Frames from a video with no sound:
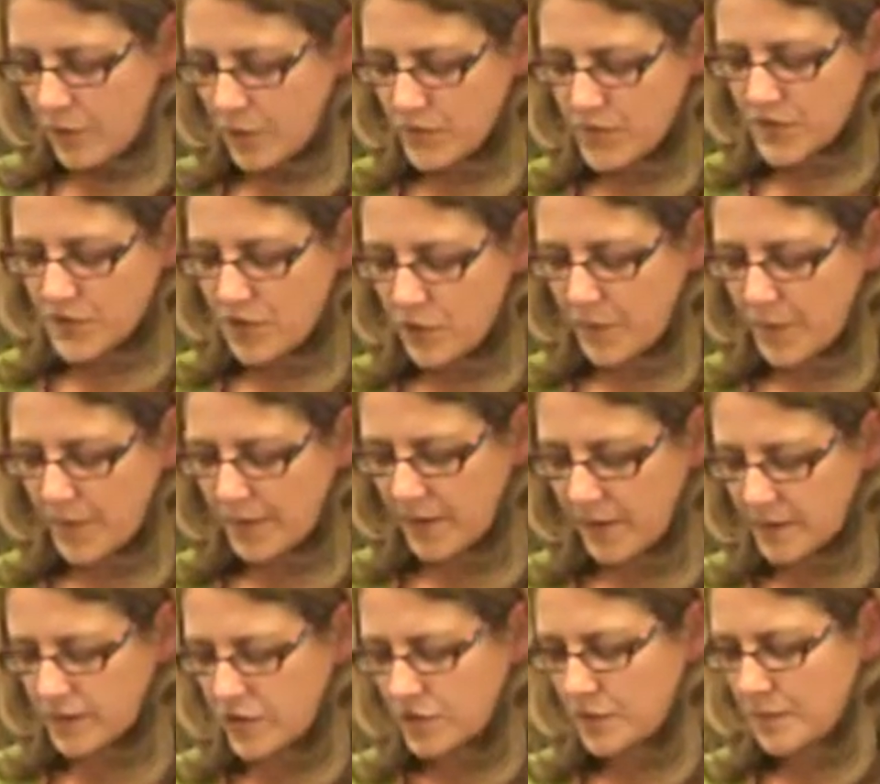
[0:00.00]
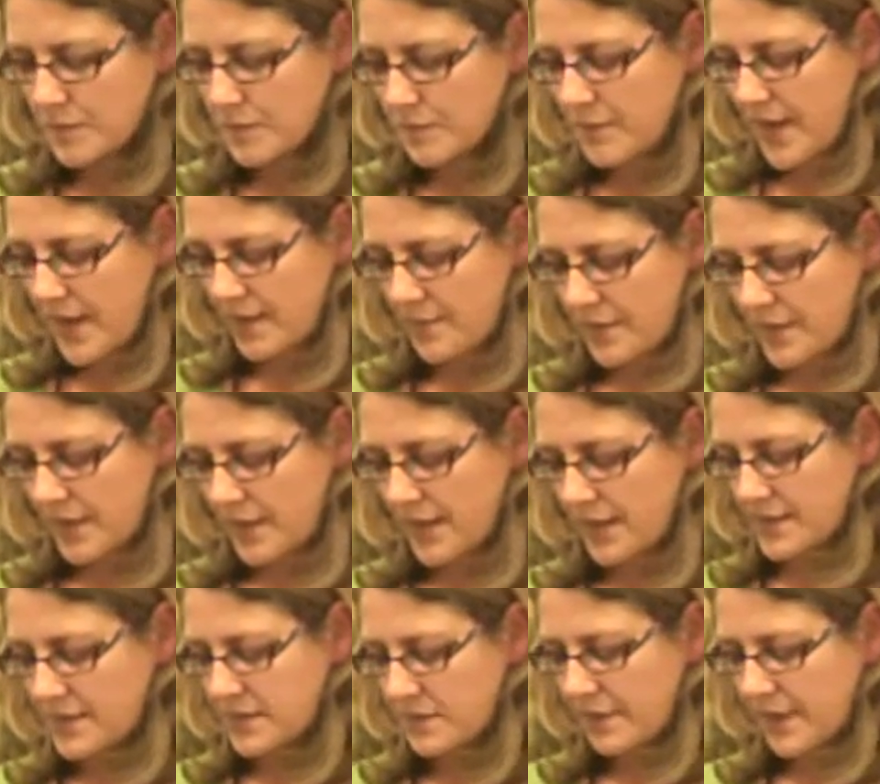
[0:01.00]
What's stopping those jobs from happening
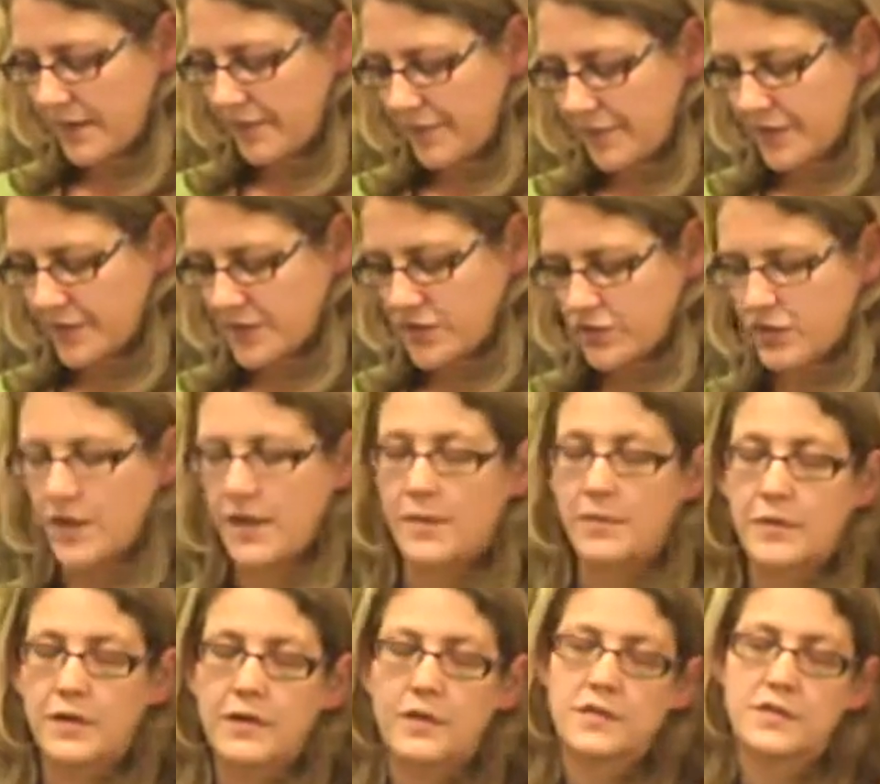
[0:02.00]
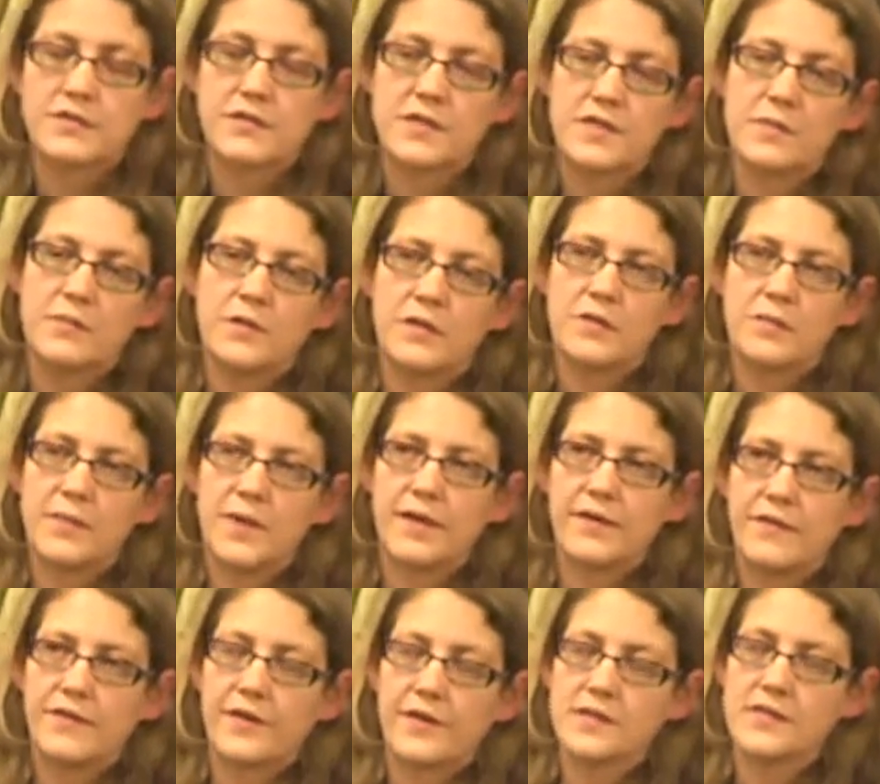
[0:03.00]
is the benefits trap, because for someone on
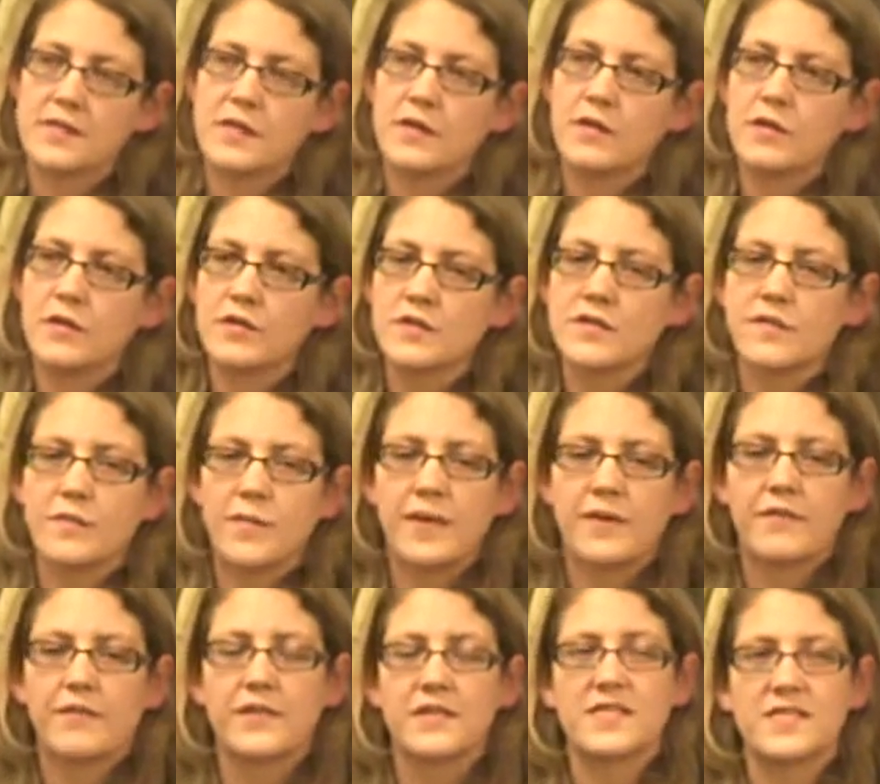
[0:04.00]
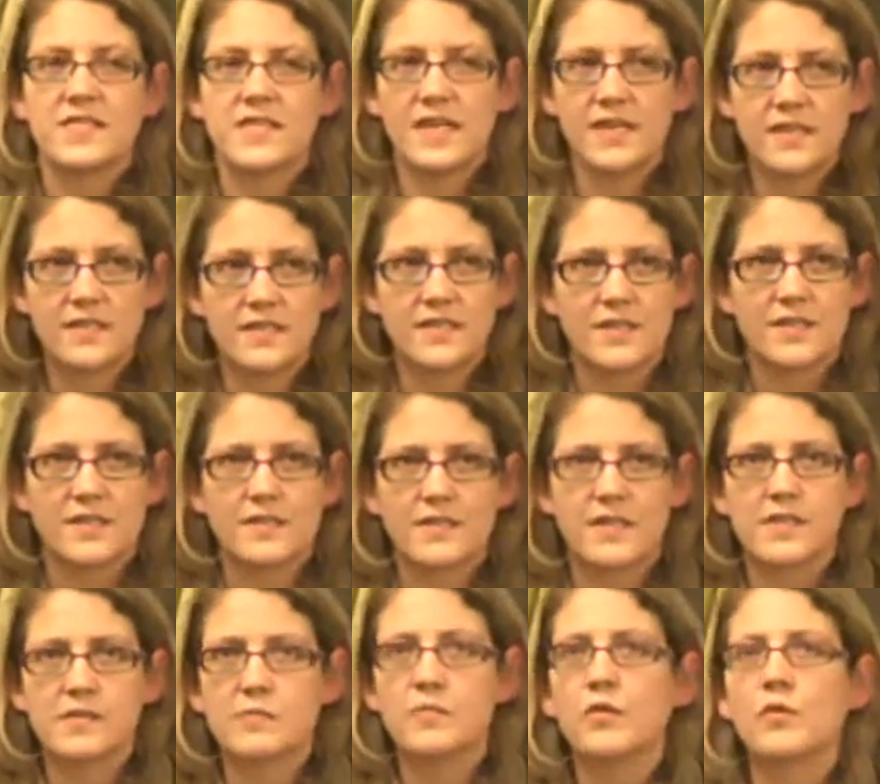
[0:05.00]
benefits, the loss of benefits
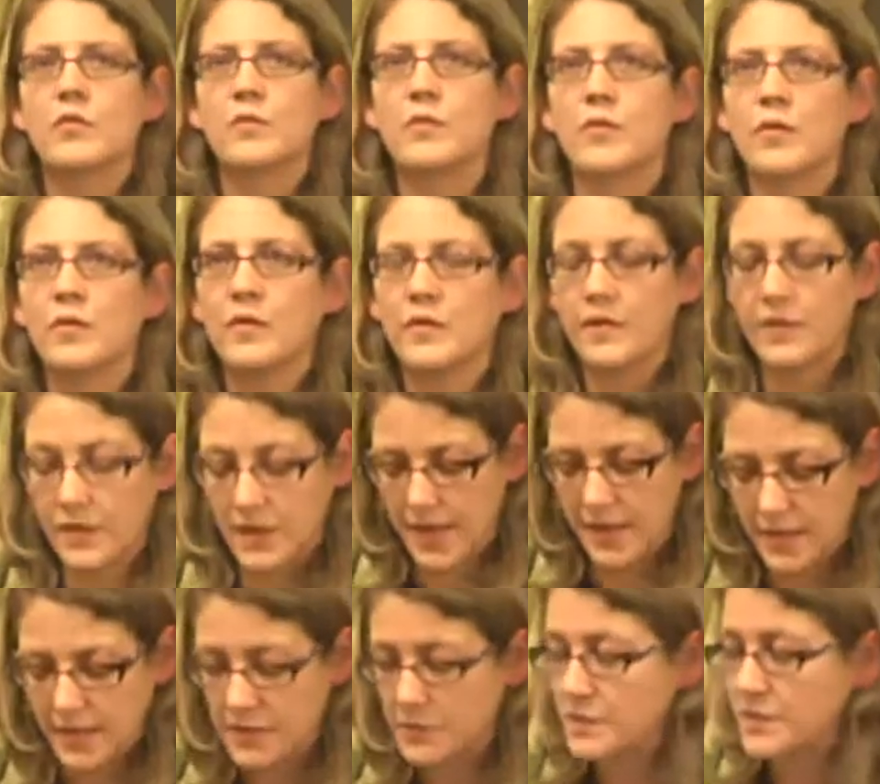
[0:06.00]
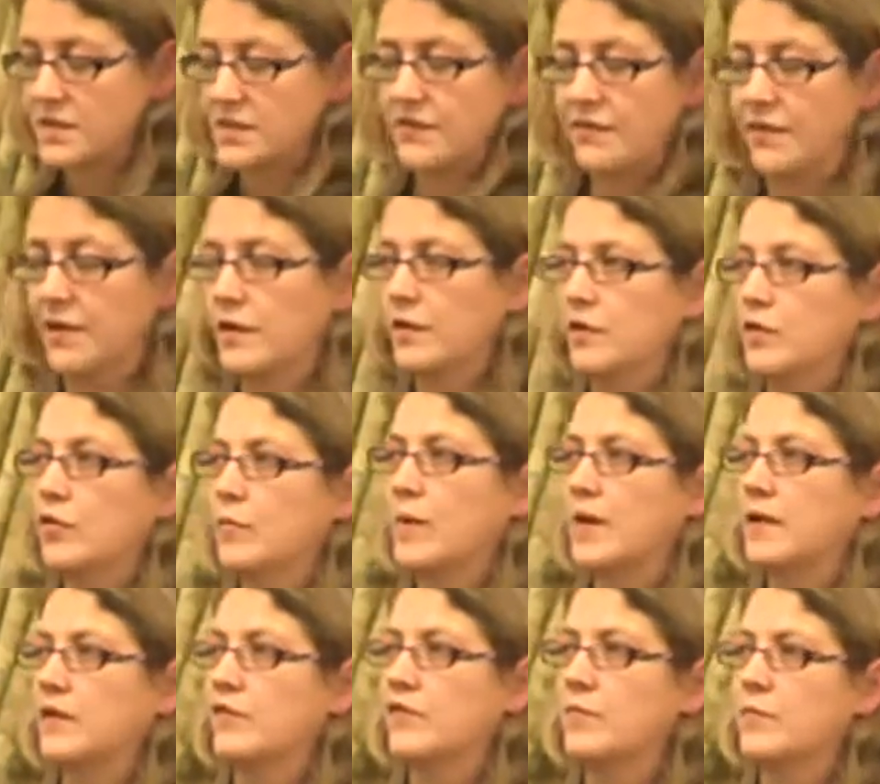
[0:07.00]
status is more important than any specific
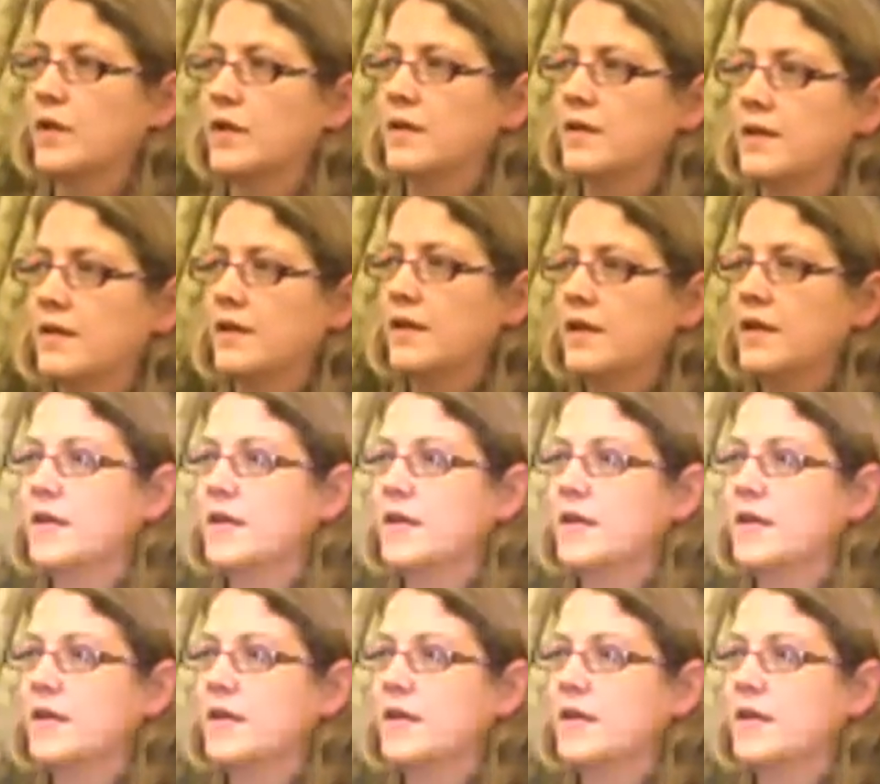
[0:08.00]
clawback of money.